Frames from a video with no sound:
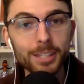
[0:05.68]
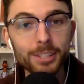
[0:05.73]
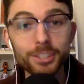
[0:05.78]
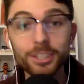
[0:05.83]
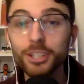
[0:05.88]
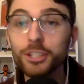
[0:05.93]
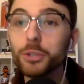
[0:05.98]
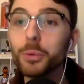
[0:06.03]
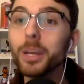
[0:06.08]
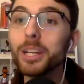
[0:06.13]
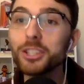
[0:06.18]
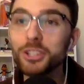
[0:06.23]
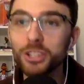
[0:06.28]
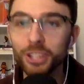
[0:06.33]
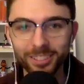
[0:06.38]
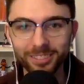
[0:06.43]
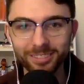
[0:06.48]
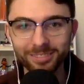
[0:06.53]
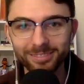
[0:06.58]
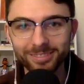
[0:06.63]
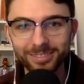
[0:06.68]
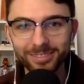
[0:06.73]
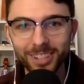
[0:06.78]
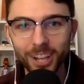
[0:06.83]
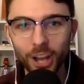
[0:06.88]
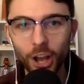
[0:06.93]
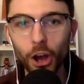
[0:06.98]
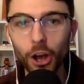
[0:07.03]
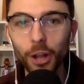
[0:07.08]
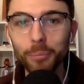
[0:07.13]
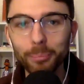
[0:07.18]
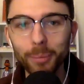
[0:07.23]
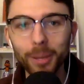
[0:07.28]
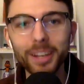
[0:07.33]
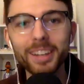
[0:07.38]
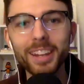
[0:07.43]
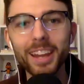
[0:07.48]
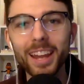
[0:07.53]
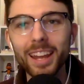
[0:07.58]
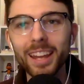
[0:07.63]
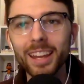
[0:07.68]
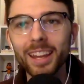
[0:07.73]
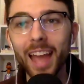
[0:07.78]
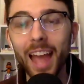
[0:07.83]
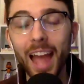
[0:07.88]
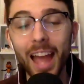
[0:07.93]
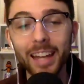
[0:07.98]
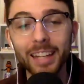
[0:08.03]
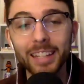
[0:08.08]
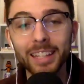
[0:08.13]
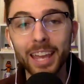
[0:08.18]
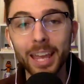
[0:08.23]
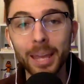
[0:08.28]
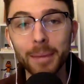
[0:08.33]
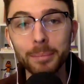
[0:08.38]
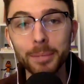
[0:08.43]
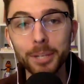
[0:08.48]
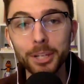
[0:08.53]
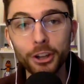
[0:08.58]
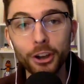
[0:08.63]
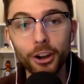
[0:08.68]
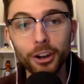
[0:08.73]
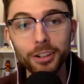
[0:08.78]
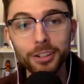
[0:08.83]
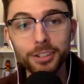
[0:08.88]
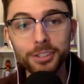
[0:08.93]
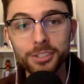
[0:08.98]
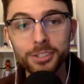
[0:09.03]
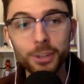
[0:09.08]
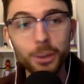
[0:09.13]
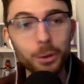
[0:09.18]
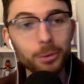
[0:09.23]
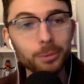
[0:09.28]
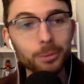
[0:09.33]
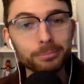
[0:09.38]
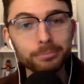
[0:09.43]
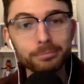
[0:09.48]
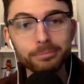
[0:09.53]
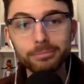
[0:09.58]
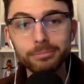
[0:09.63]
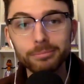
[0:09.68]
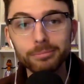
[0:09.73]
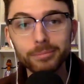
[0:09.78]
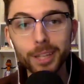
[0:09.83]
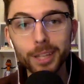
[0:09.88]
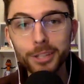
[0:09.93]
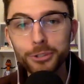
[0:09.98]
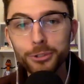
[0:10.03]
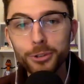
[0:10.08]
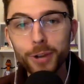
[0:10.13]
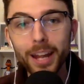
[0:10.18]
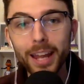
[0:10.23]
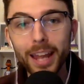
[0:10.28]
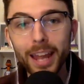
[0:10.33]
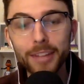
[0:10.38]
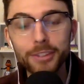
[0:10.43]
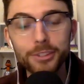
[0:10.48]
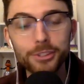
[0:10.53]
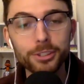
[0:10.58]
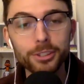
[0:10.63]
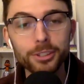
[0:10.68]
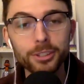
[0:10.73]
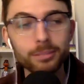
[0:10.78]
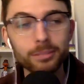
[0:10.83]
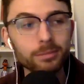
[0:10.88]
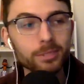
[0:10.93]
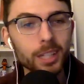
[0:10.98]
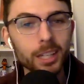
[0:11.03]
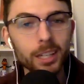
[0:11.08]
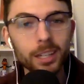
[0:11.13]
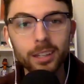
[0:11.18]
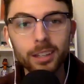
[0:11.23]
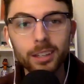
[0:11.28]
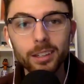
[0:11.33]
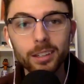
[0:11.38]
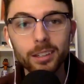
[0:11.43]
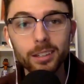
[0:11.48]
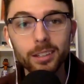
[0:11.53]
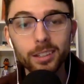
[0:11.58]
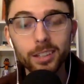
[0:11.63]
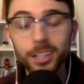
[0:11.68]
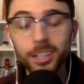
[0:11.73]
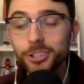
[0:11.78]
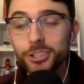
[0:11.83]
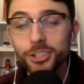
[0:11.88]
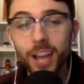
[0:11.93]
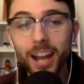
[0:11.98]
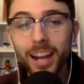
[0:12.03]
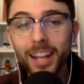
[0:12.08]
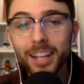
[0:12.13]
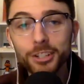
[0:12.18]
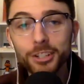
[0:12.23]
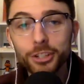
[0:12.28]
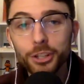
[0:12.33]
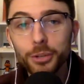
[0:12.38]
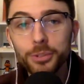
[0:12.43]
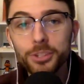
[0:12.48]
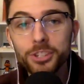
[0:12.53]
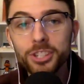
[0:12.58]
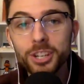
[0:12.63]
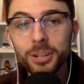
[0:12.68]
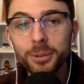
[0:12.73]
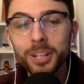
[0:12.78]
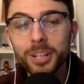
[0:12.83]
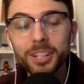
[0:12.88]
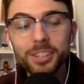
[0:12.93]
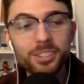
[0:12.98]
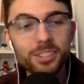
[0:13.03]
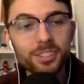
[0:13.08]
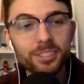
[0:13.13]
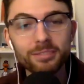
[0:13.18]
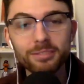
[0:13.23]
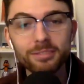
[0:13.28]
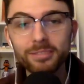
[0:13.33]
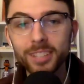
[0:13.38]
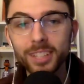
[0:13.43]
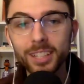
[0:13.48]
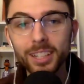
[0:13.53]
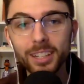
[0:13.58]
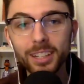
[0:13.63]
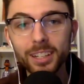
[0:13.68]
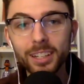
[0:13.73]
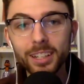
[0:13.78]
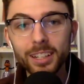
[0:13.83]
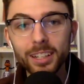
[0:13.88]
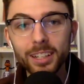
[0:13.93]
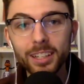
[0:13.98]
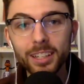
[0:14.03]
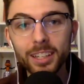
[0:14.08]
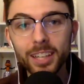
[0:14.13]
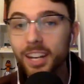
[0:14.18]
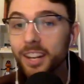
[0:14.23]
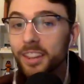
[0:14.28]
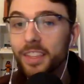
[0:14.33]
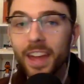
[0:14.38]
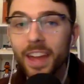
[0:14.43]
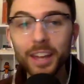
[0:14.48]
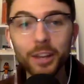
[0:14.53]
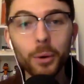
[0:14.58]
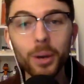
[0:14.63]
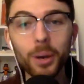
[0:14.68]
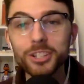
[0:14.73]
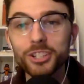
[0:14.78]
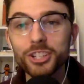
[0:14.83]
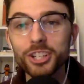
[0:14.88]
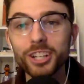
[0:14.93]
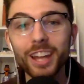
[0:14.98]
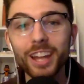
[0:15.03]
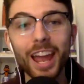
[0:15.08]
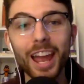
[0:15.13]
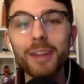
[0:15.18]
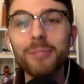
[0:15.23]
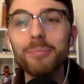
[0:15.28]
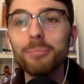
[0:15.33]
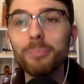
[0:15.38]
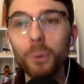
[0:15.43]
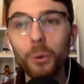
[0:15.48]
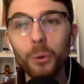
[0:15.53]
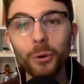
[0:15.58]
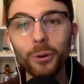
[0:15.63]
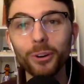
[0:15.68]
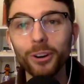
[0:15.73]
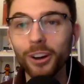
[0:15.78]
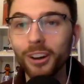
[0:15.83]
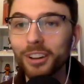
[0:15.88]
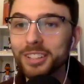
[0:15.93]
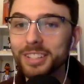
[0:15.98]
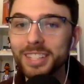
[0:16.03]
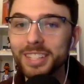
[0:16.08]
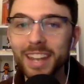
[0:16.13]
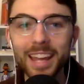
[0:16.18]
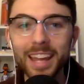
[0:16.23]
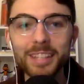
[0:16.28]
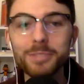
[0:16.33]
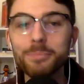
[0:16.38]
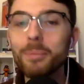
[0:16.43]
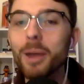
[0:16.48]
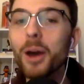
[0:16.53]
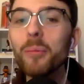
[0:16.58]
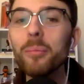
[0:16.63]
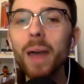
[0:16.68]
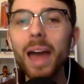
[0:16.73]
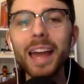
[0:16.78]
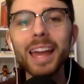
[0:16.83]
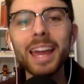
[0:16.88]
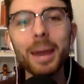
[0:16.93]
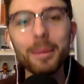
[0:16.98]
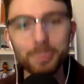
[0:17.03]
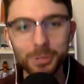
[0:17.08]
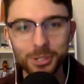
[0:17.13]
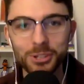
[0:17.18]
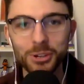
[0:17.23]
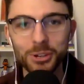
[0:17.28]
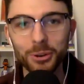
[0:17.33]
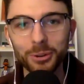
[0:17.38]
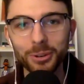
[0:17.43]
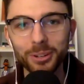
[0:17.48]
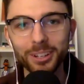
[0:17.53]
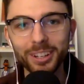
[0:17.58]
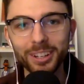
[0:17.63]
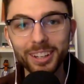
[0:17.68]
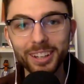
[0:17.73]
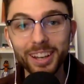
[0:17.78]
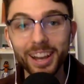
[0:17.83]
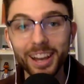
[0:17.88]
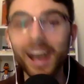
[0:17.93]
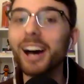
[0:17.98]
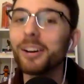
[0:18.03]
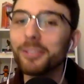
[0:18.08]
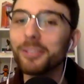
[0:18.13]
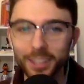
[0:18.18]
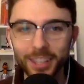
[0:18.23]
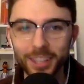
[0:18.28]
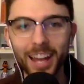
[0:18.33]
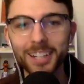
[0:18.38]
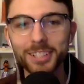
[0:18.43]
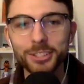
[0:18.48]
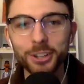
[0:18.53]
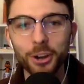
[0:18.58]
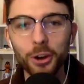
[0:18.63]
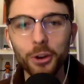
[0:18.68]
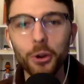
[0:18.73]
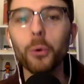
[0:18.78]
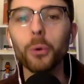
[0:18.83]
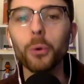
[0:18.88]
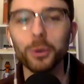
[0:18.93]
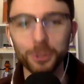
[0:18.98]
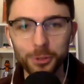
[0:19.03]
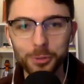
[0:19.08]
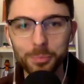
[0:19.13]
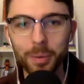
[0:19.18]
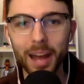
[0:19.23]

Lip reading: situation on Monday at Camden Yards. So let's try to answer, is John Angelos serious? Get into that question and more on today's mailbag episode of the Locked On Orioles